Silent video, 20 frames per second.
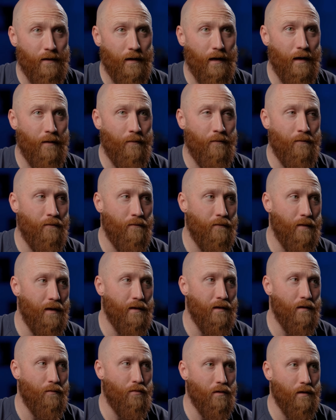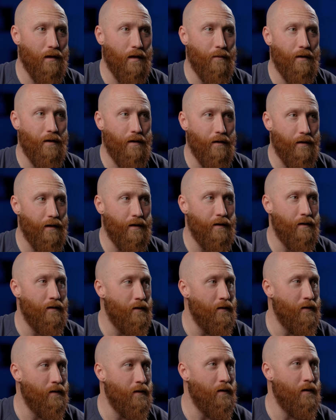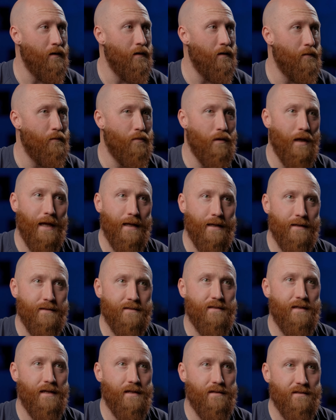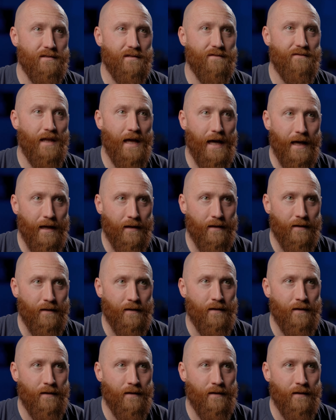I'm in the preliminary planning stages of that.